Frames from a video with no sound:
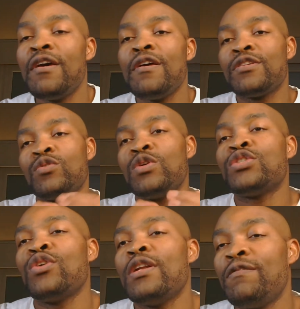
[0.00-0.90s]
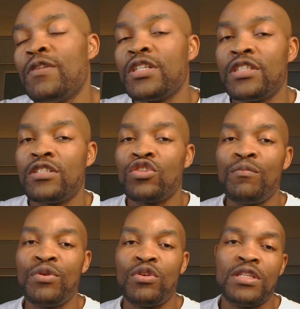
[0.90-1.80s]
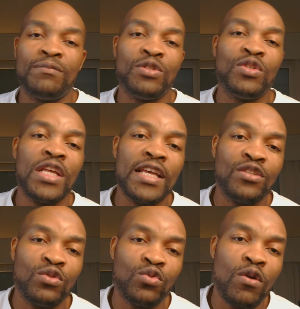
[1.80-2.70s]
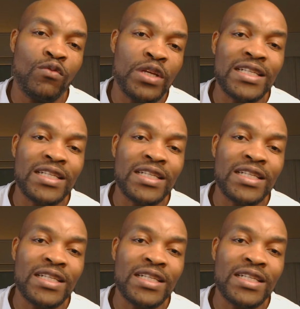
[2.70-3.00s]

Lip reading: So it's the first registration period is between 8 to 12 weeks,